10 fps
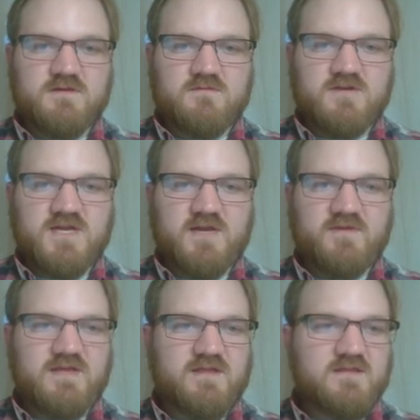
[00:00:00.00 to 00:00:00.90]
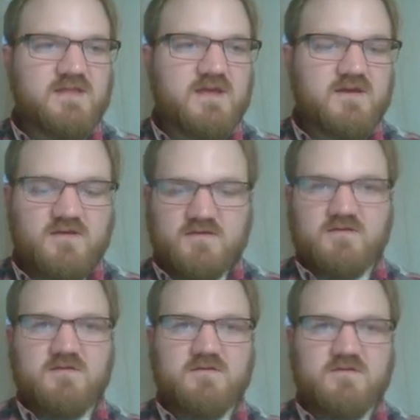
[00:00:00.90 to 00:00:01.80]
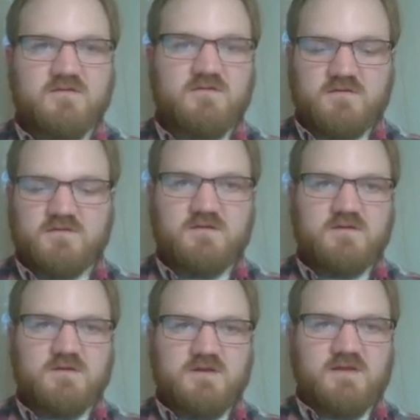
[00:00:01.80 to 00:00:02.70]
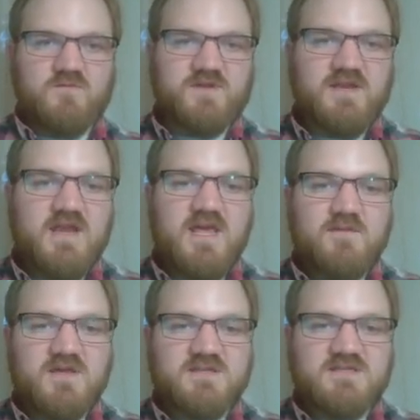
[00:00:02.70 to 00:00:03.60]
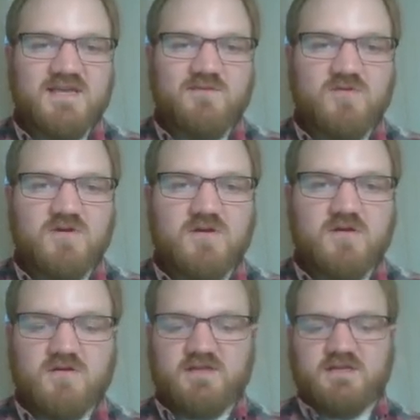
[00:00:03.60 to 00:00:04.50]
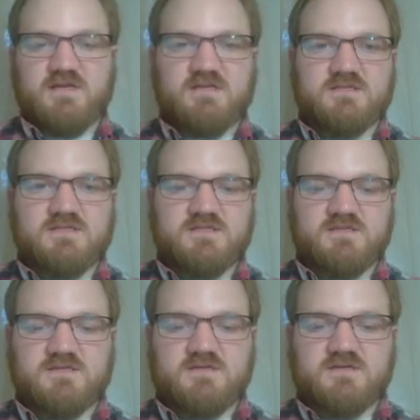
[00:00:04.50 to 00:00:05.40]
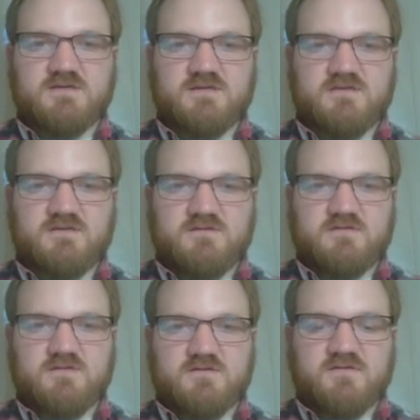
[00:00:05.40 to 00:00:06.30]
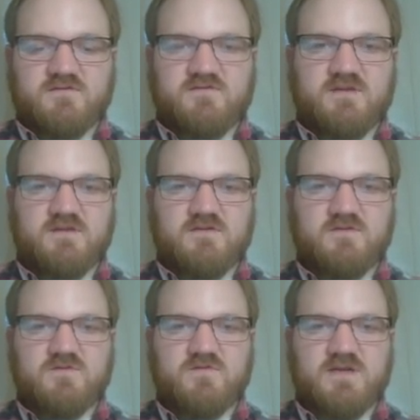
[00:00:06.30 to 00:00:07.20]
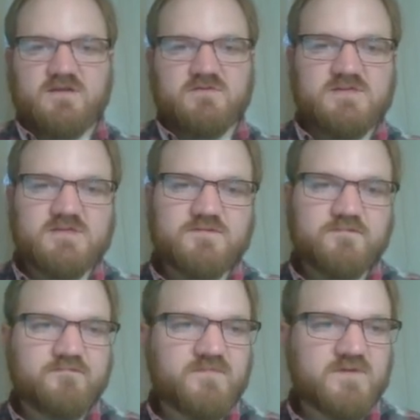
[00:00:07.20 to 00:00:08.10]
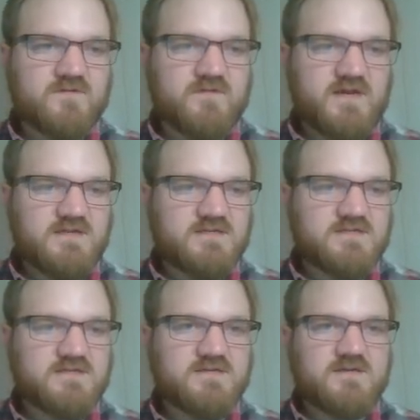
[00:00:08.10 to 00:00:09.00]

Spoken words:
I'll copy that there, and we'll name it, and we'll call it RF in ground. Great.